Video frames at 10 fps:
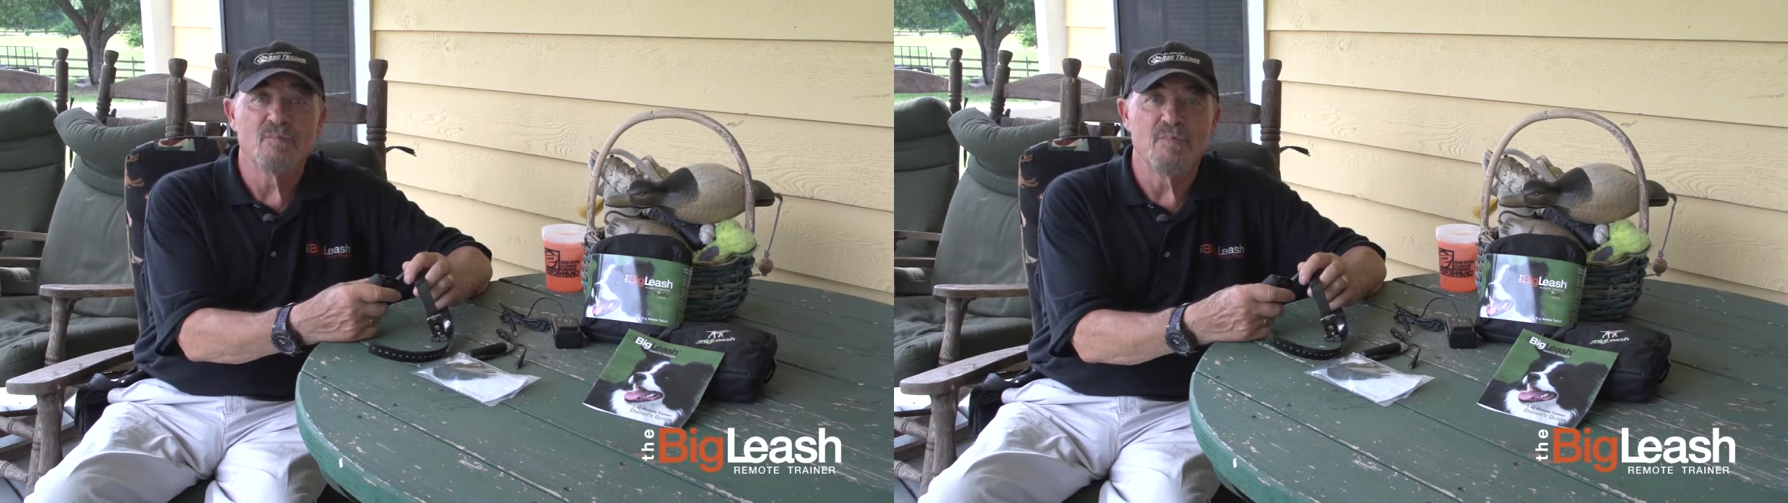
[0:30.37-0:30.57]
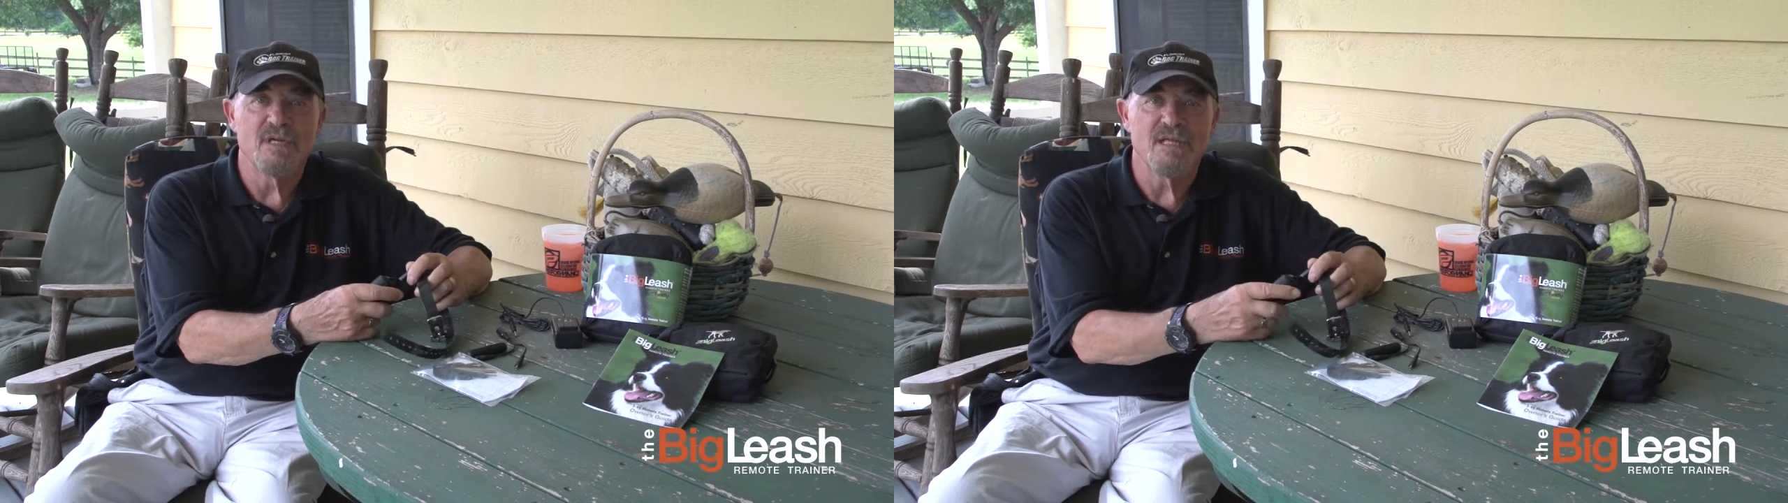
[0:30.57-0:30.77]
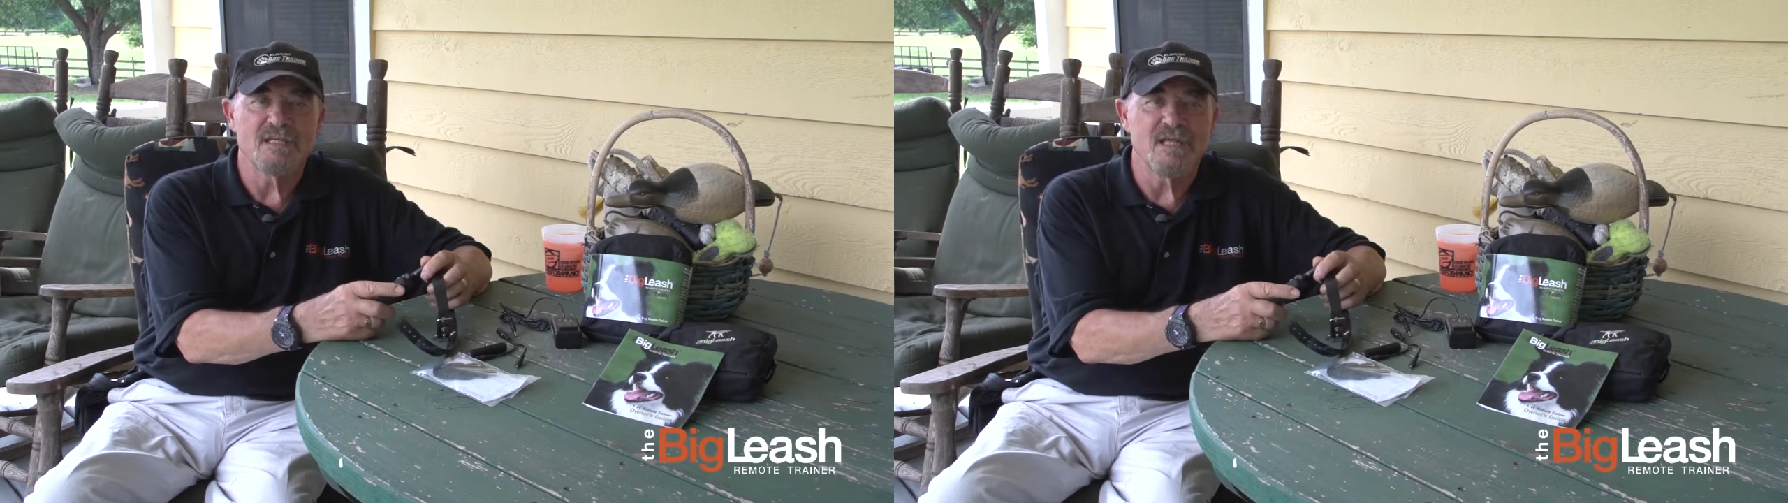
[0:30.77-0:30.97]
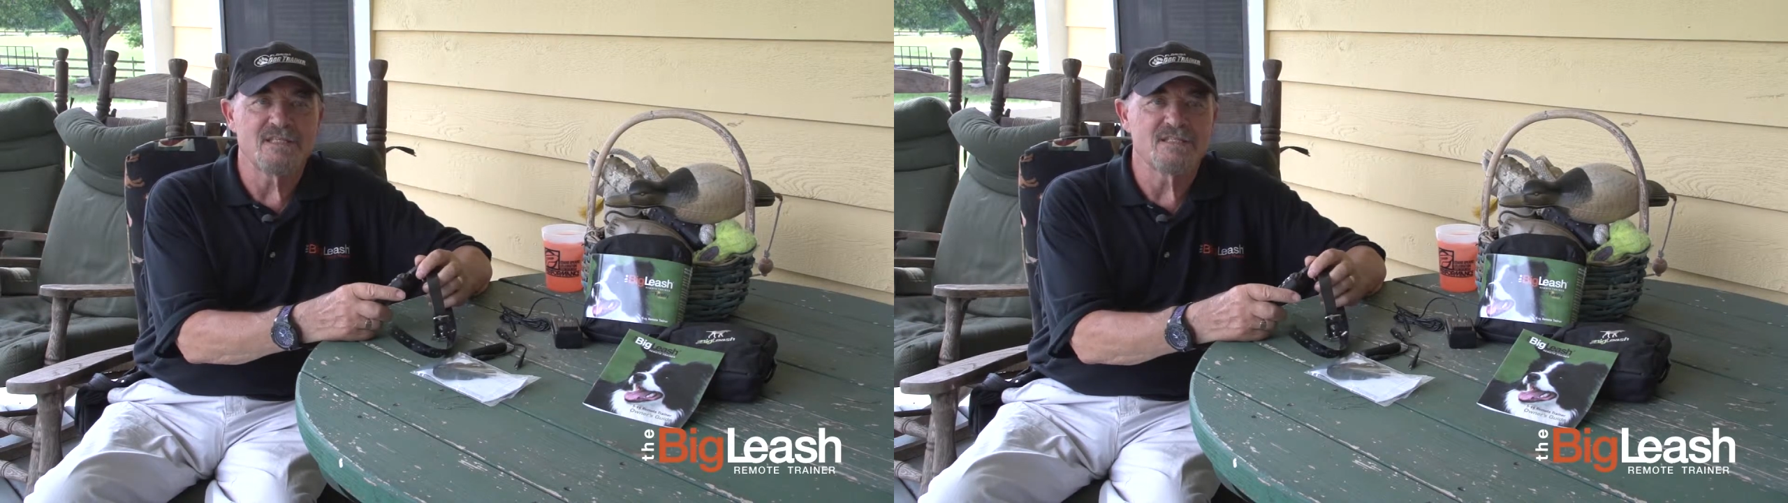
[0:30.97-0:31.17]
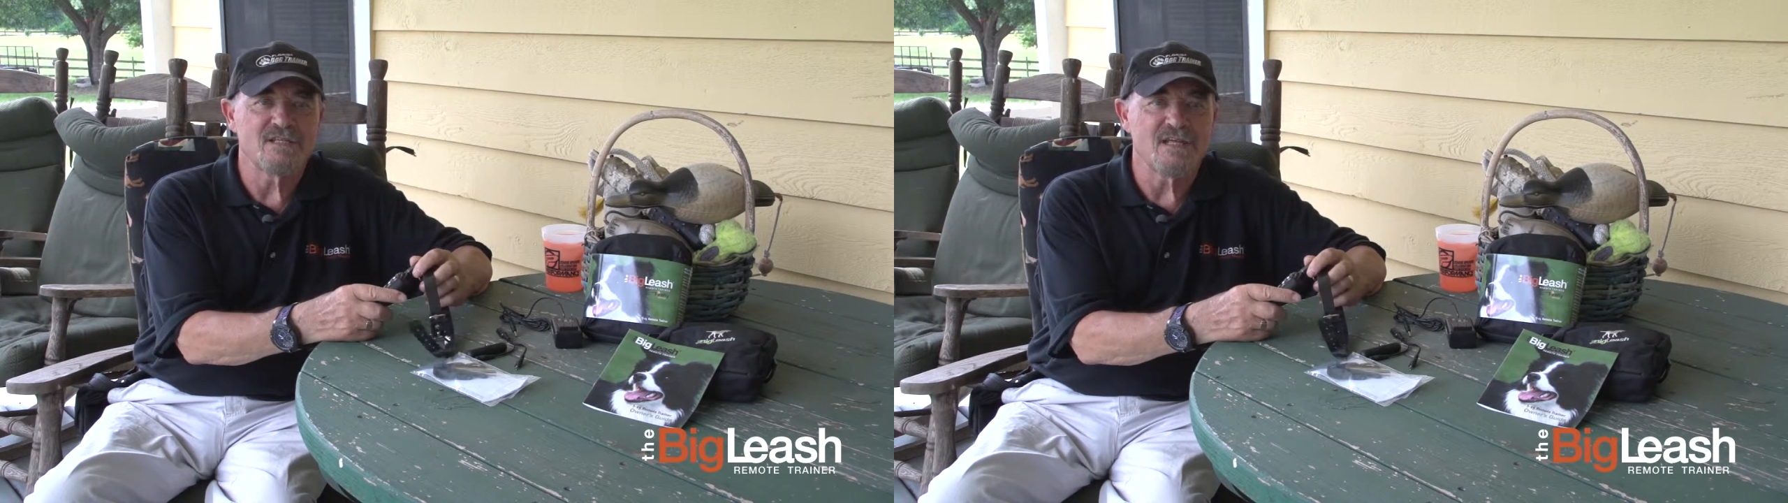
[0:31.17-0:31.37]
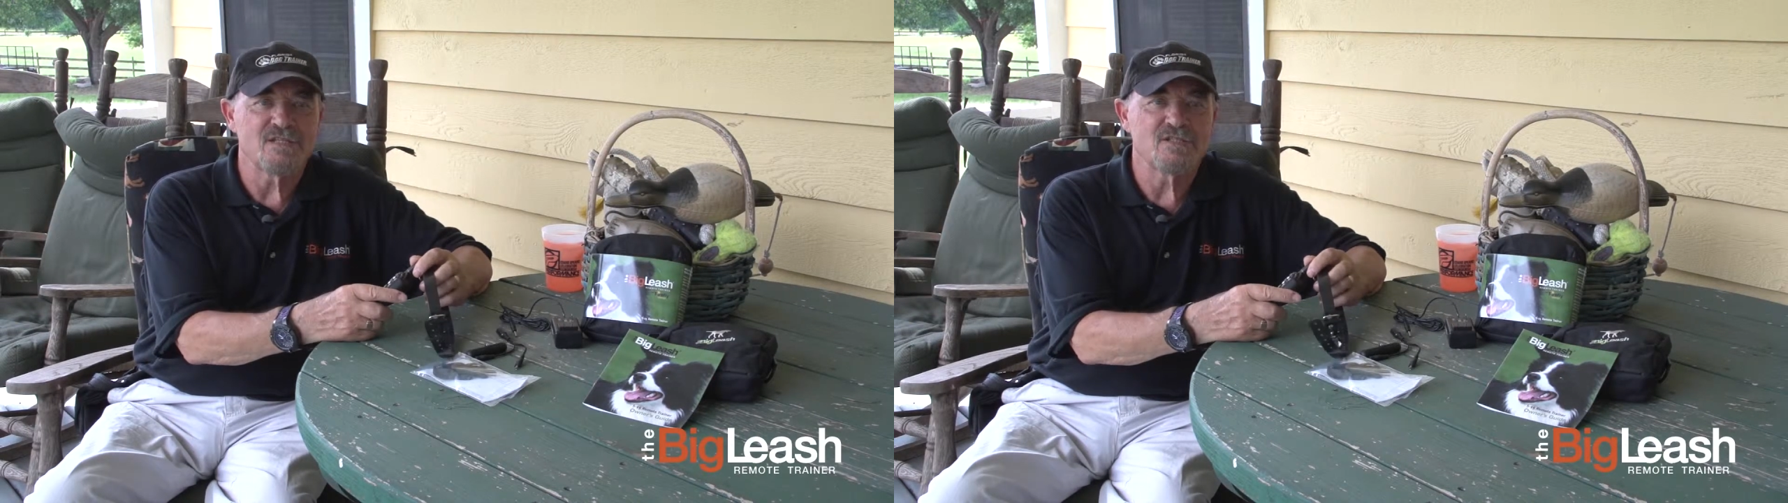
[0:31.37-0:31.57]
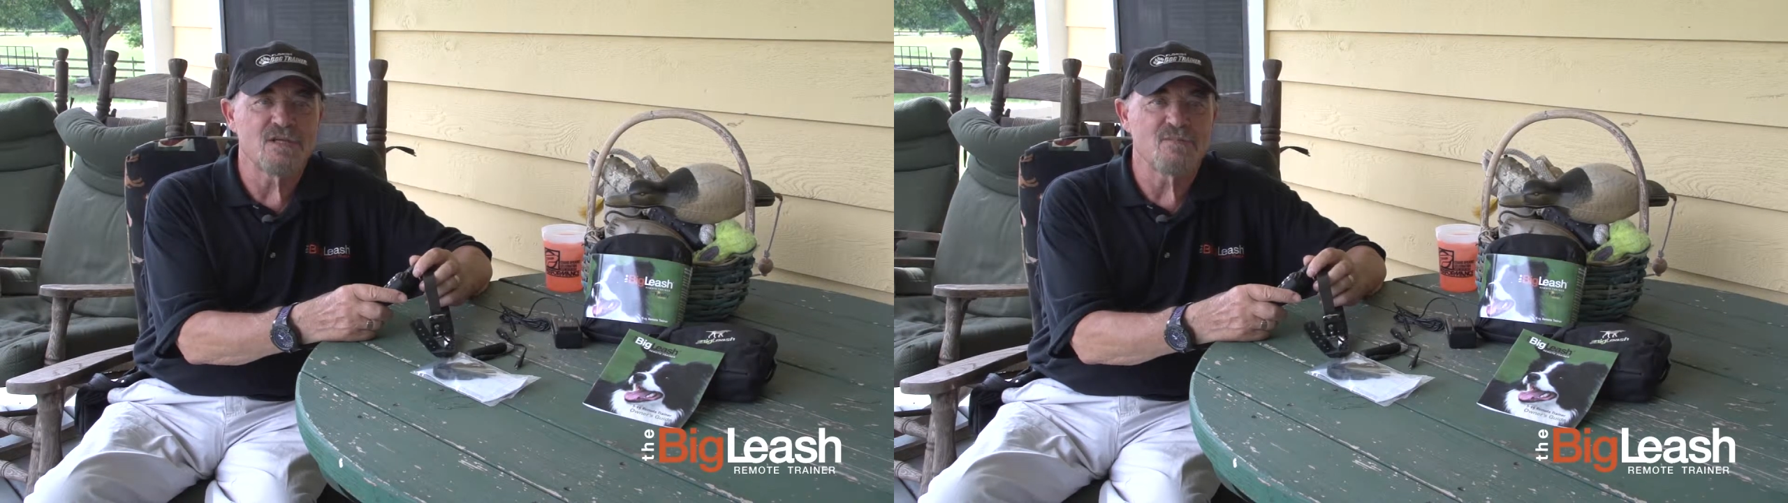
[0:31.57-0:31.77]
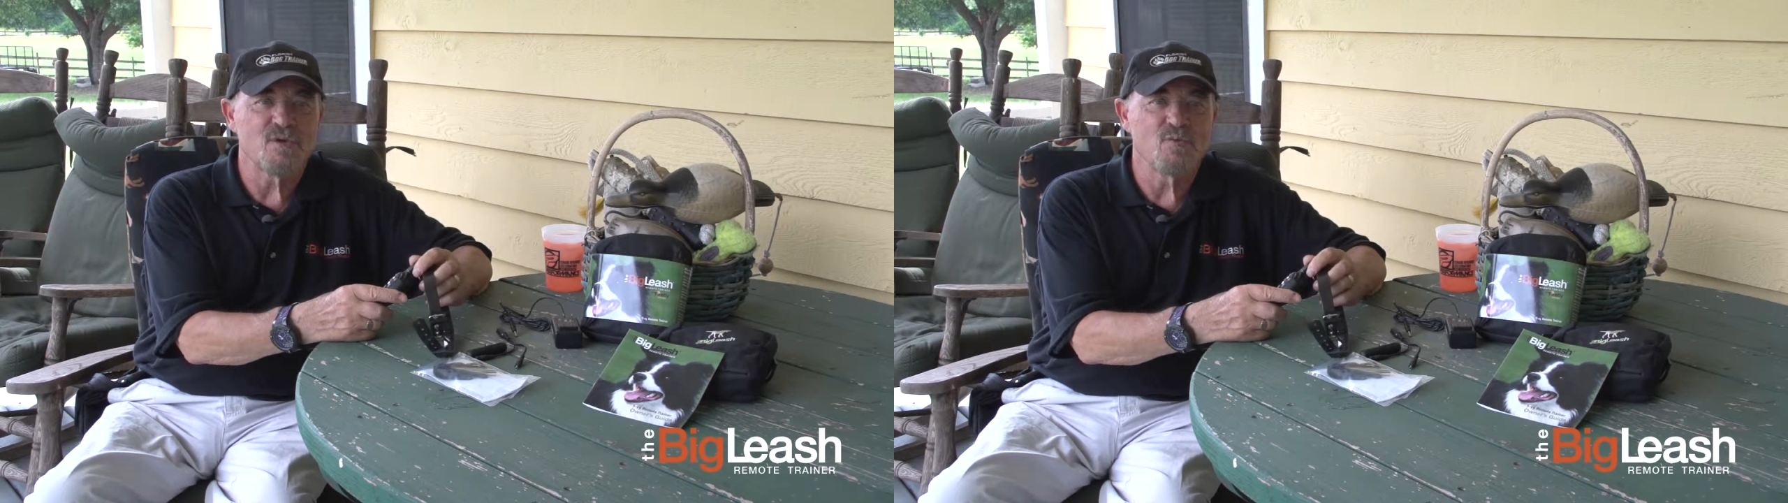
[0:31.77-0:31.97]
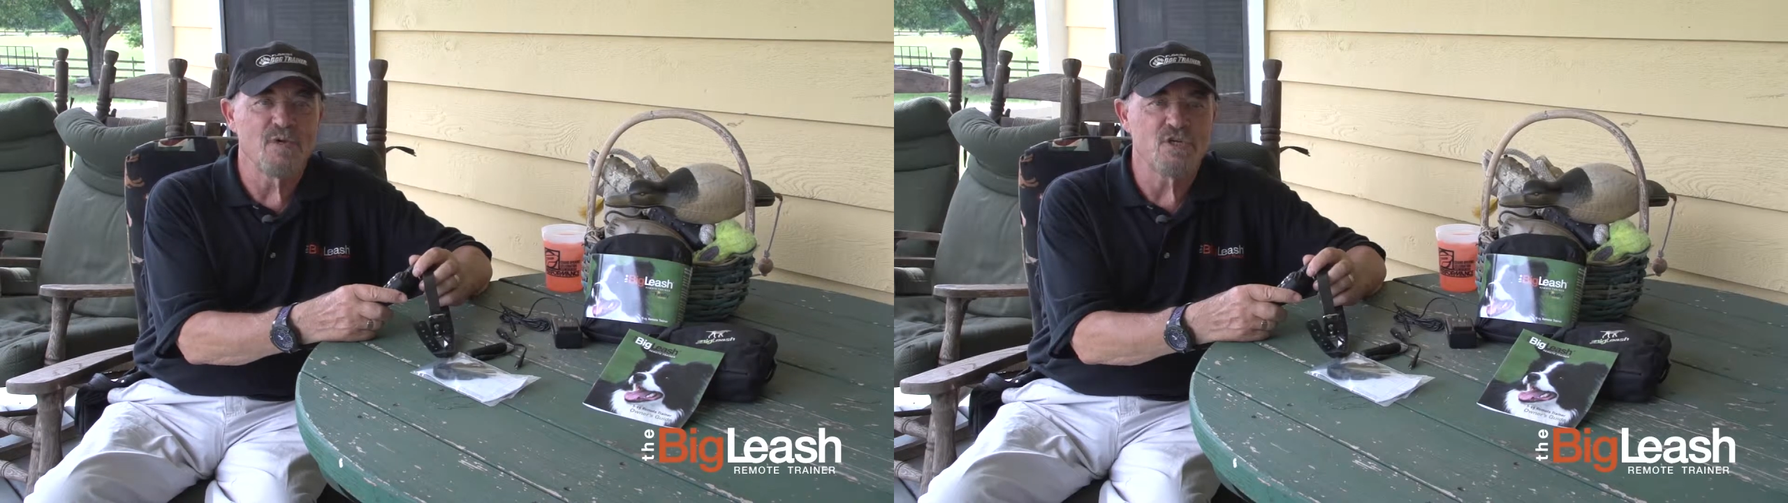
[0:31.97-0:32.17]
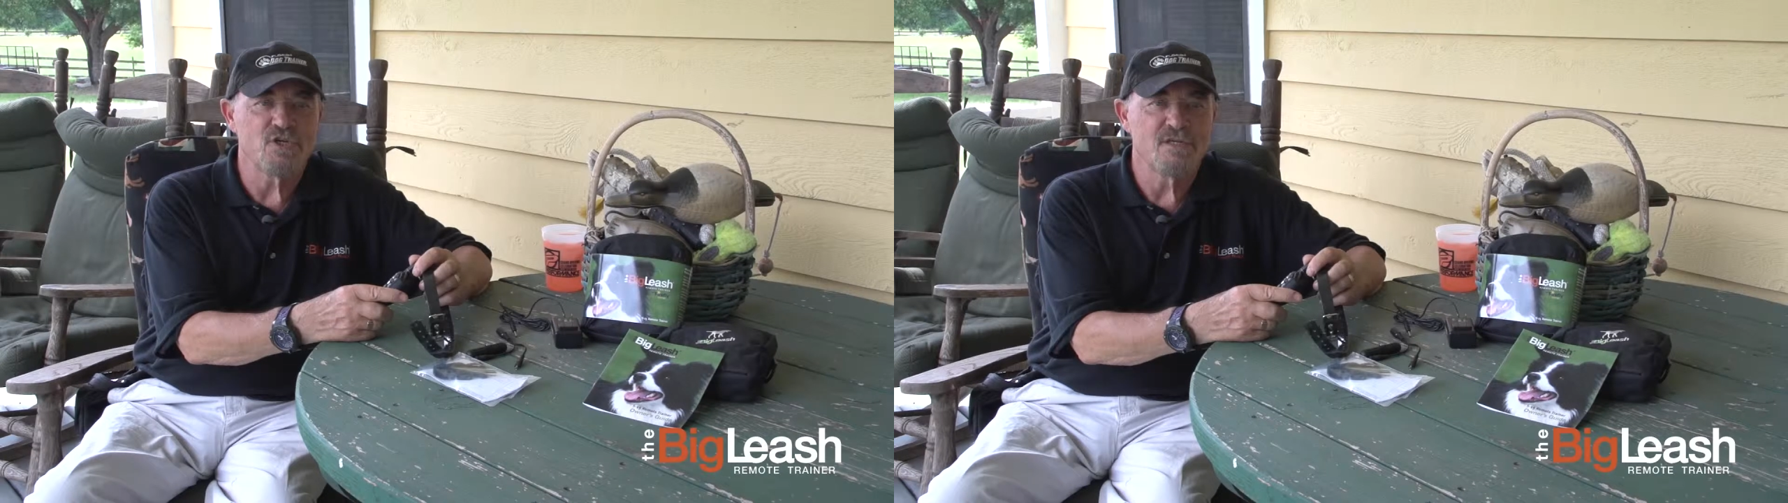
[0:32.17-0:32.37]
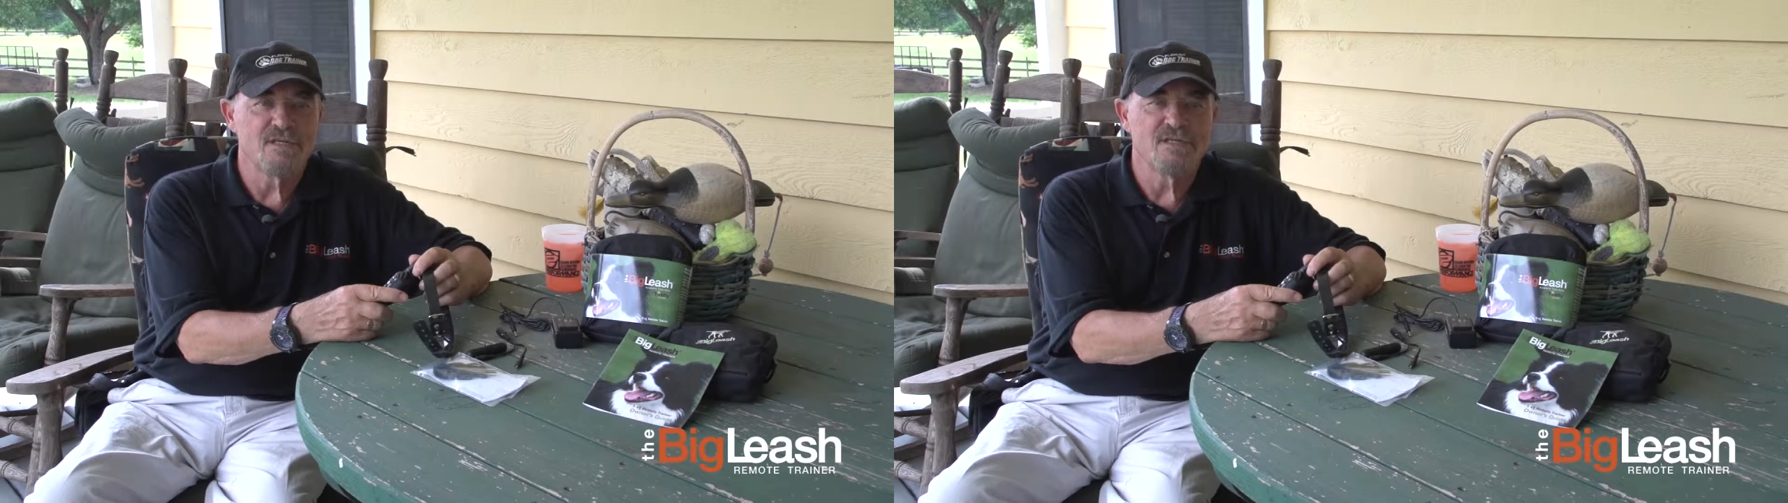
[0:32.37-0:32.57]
but it's something which